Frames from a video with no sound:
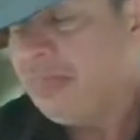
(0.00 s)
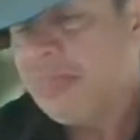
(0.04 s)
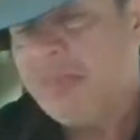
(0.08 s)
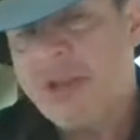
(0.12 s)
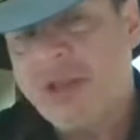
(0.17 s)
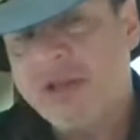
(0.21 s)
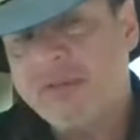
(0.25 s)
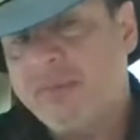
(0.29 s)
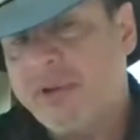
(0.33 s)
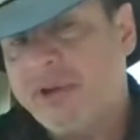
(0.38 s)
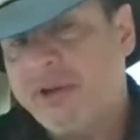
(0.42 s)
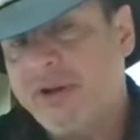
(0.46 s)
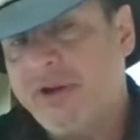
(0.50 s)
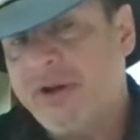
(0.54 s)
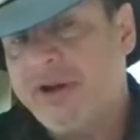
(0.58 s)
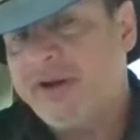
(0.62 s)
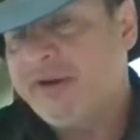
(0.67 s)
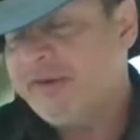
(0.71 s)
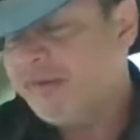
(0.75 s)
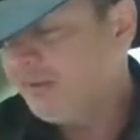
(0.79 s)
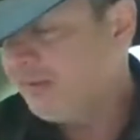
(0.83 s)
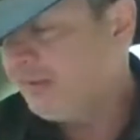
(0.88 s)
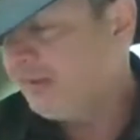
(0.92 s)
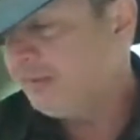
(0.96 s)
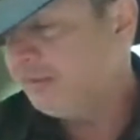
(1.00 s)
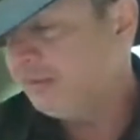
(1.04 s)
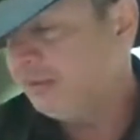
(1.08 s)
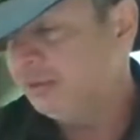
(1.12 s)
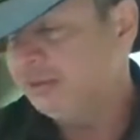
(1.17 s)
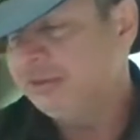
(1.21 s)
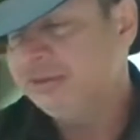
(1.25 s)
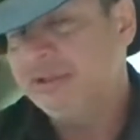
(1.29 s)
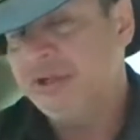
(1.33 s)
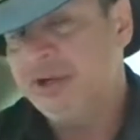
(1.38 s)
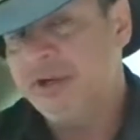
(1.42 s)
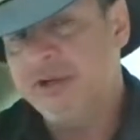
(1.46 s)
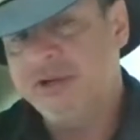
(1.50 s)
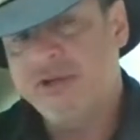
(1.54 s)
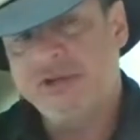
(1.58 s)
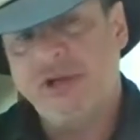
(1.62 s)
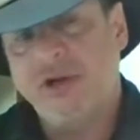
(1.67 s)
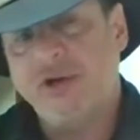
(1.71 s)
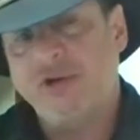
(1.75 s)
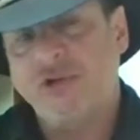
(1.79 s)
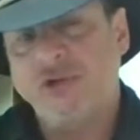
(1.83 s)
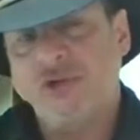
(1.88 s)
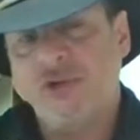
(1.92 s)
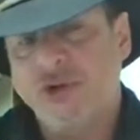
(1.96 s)
That's my daughter, little
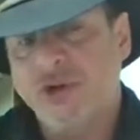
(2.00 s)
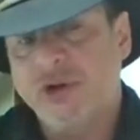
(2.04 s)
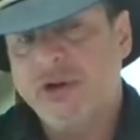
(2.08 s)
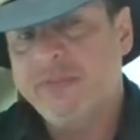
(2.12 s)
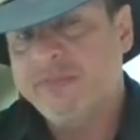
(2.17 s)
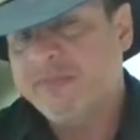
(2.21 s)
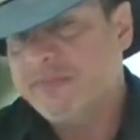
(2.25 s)
Sarah Jr.